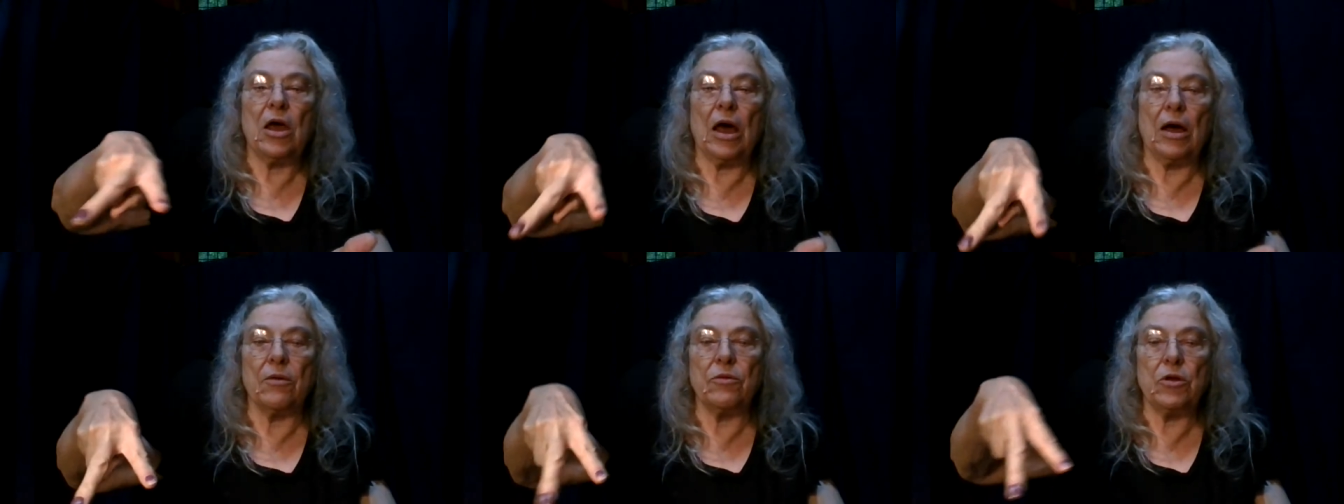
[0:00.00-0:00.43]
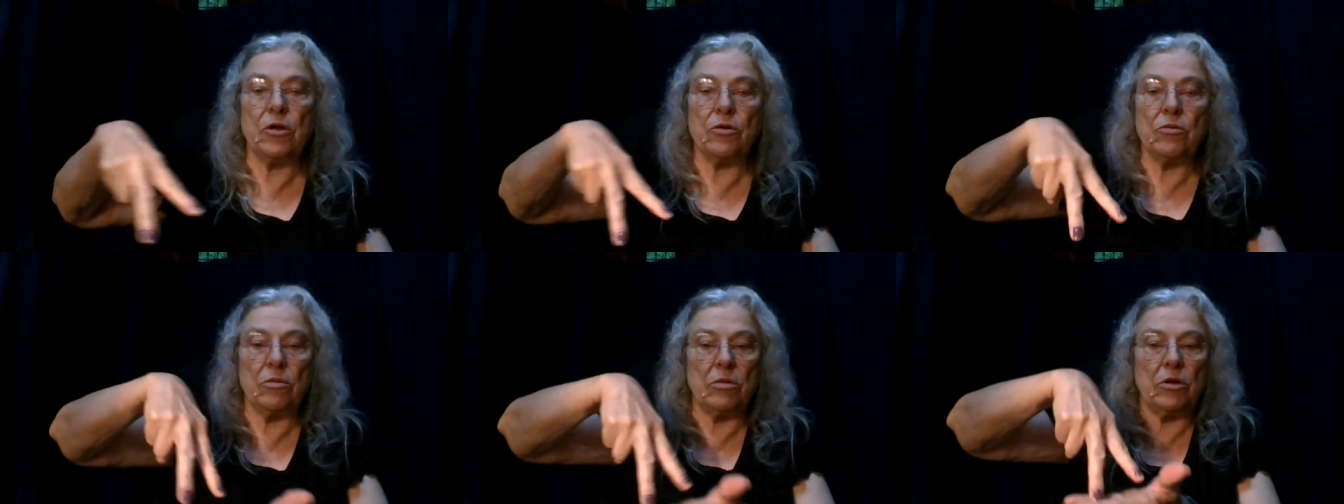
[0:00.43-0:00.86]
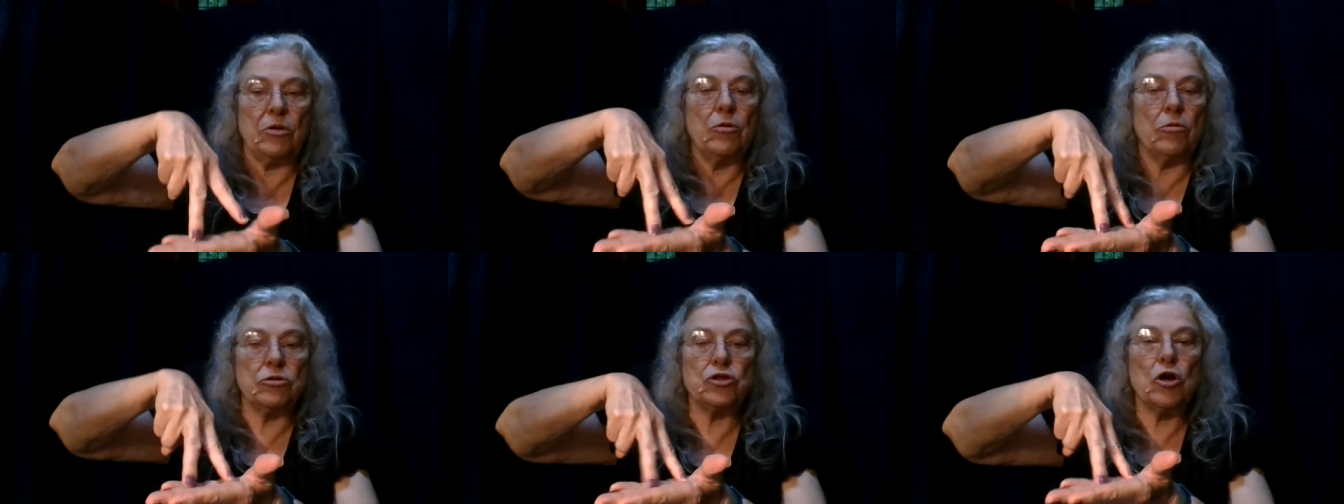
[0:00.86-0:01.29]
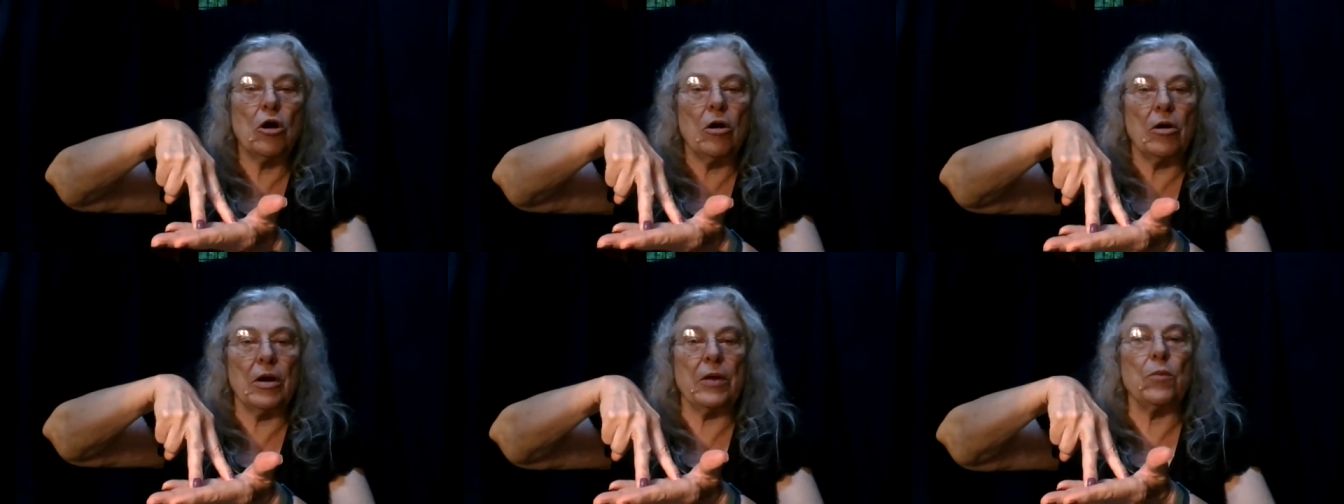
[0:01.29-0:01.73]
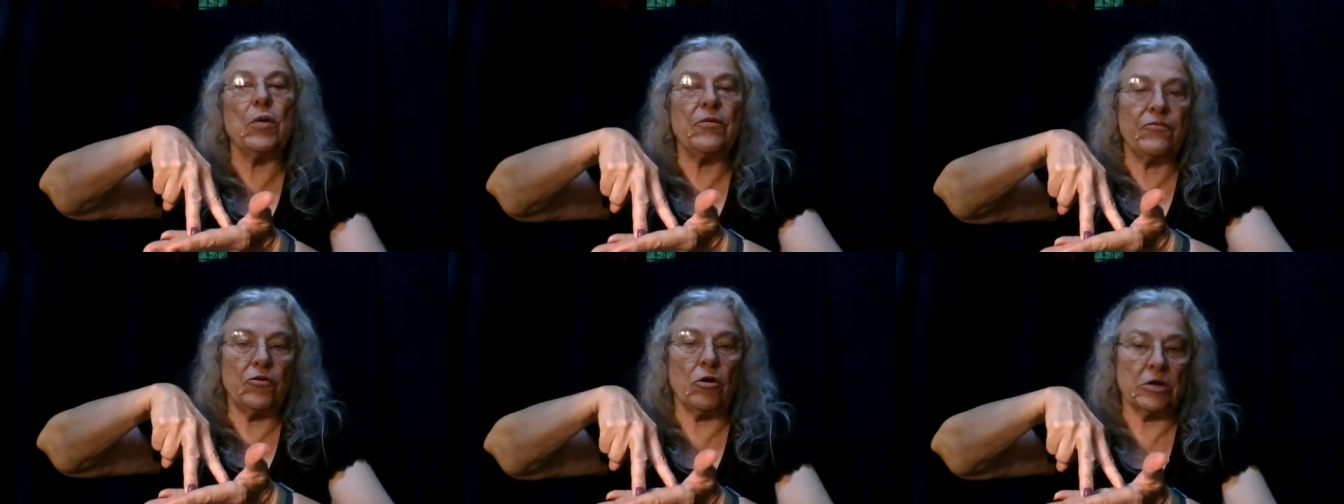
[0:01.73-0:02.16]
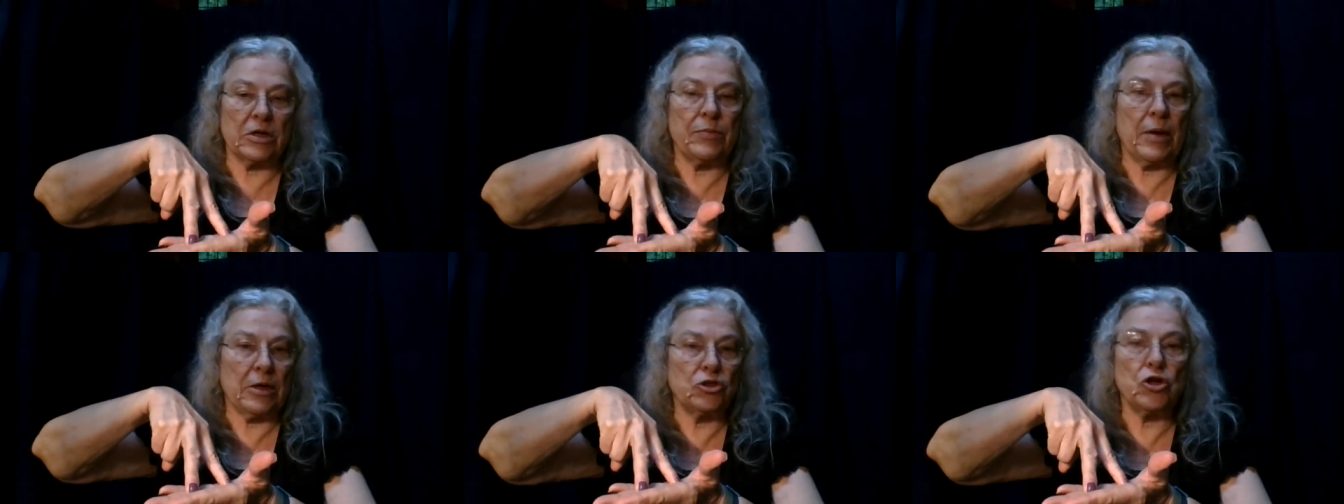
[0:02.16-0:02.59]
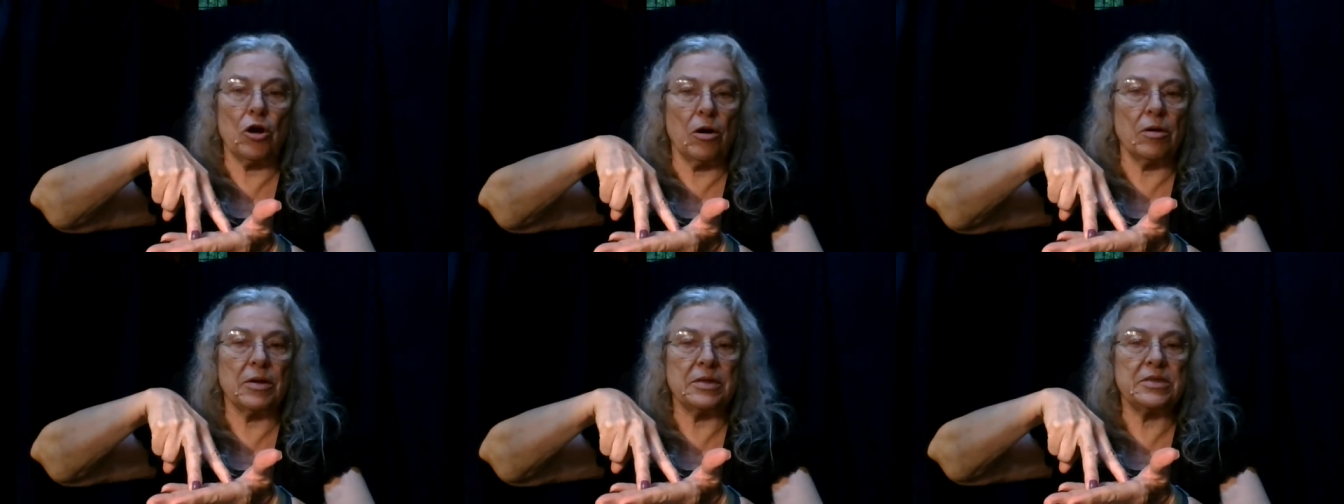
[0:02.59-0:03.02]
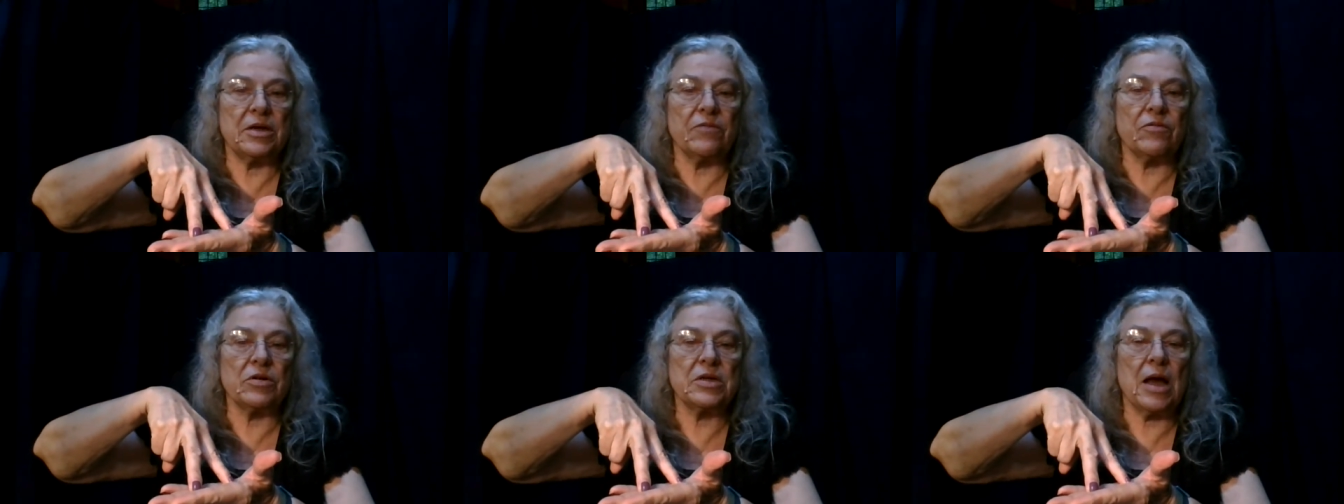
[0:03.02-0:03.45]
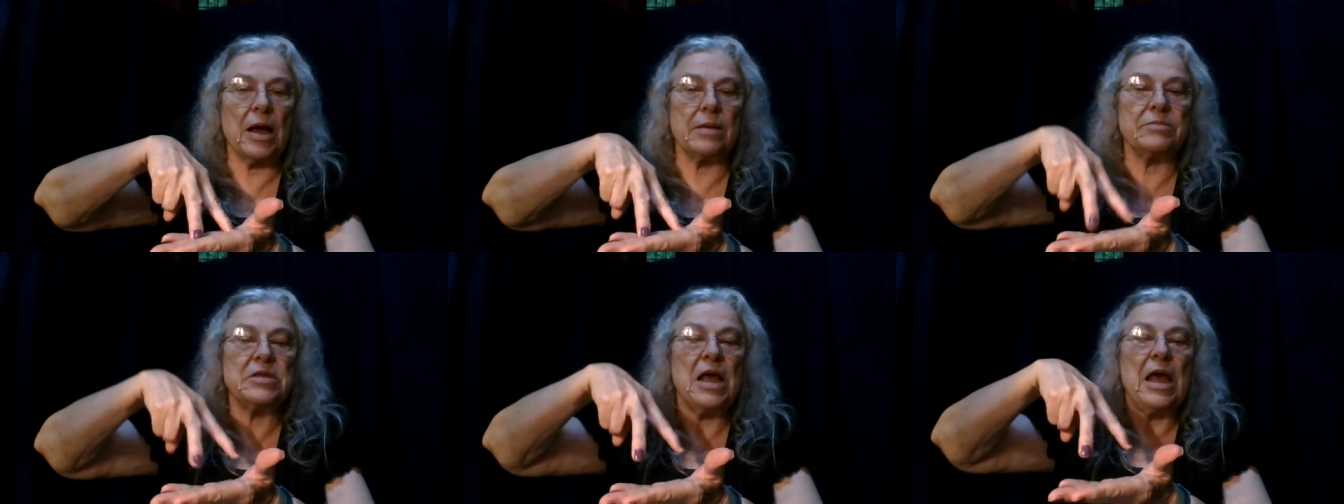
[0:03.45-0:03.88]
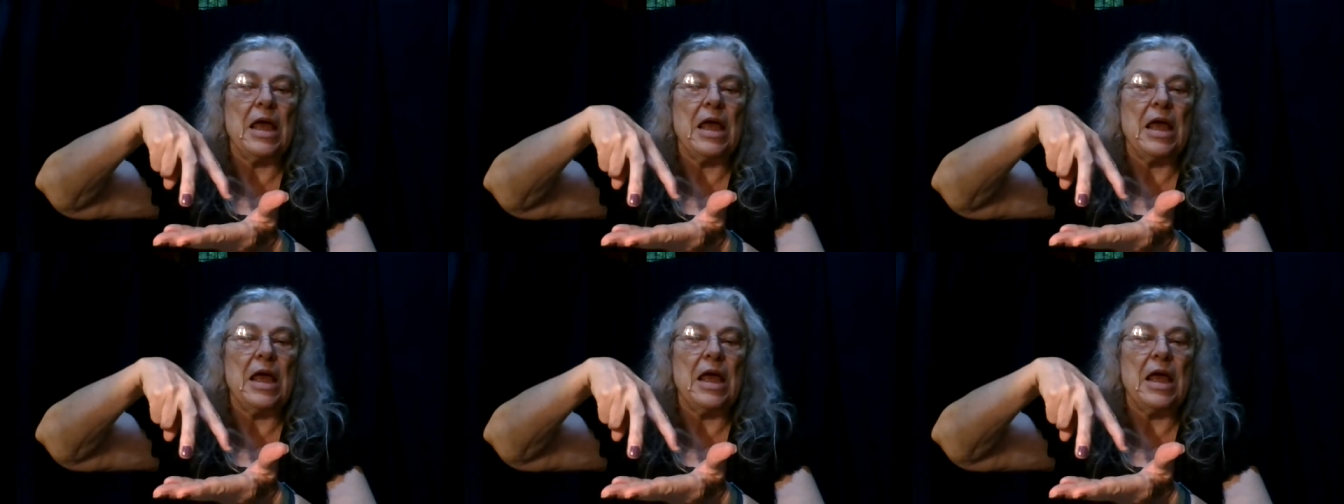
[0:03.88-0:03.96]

uh, you, you know, Charlie, and we've talked about Charlie several times.